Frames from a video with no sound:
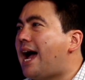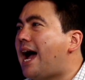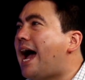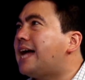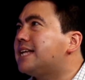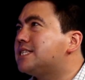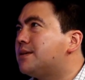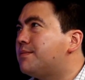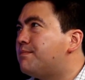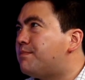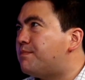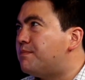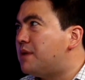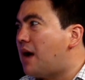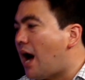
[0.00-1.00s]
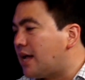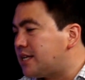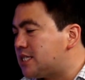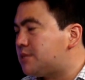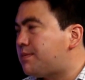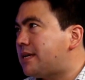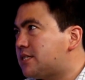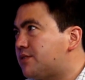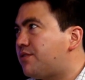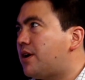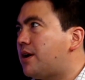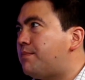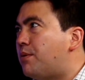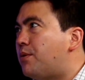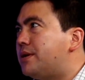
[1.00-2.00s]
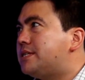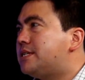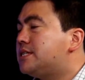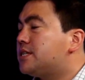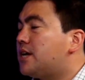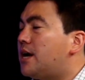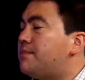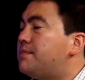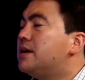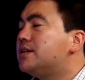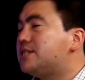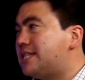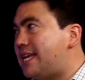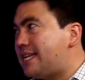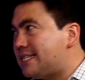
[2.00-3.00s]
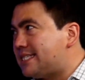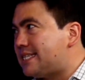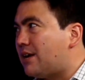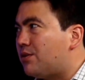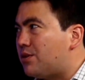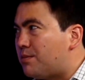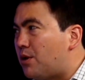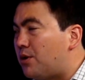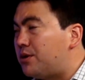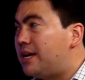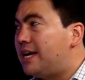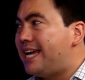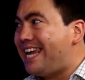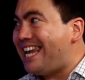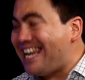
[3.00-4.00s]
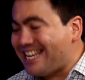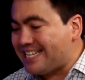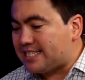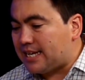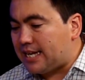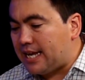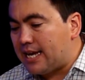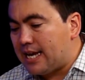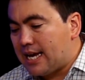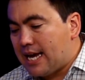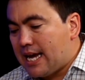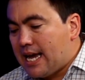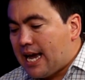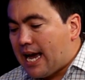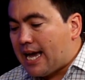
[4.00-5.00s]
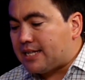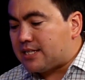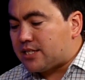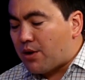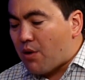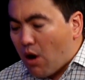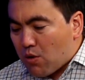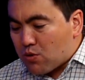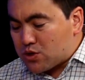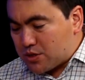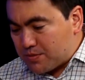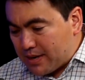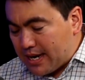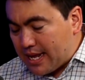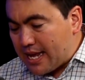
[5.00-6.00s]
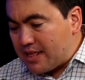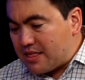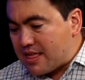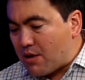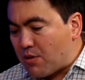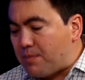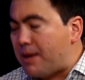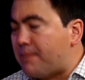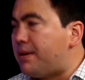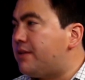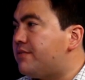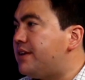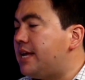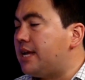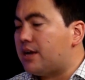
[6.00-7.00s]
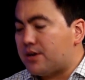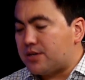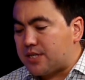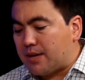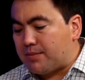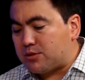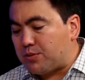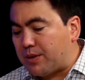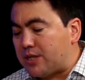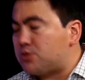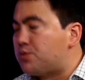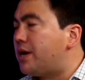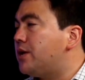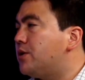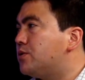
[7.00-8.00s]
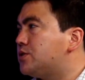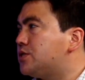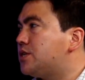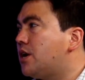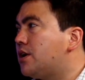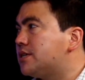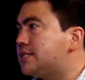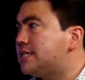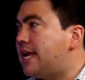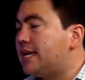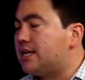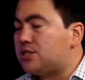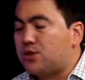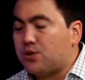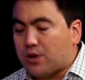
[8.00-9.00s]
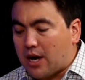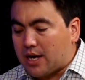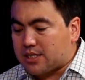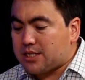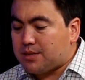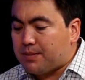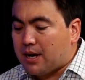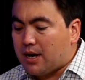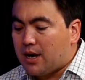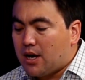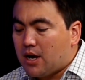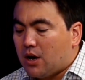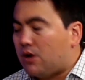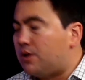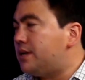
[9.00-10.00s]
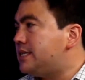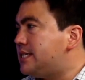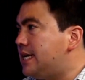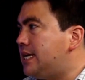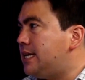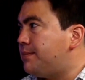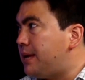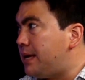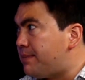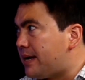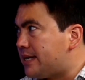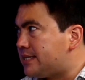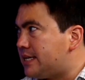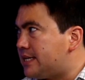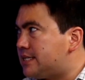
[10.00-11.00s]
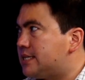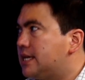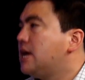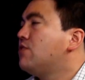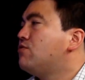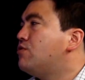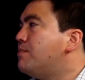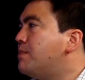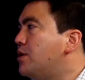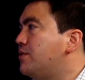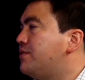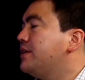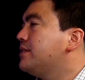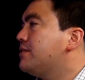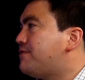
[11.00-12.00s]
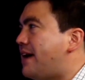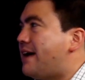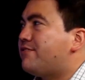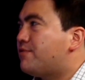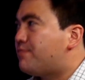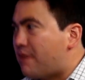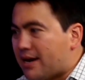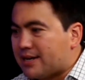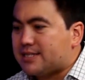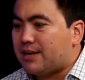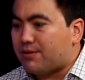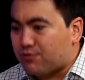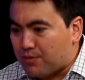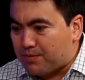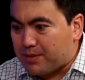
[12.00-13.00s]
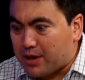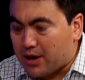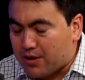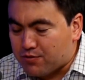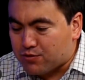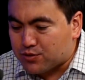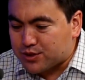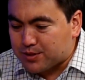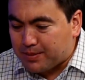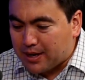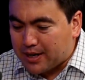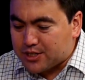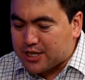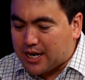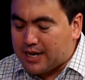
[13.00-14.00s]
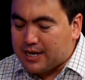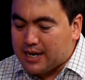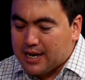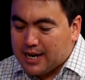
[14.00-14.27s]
at some unspecified point in time to then sell them on easily. And so ultimately there will be a bit of an Incoterm switch where you would start selling to your customer on a DDP basis, removing the faff of Brexit from the overall supply chain.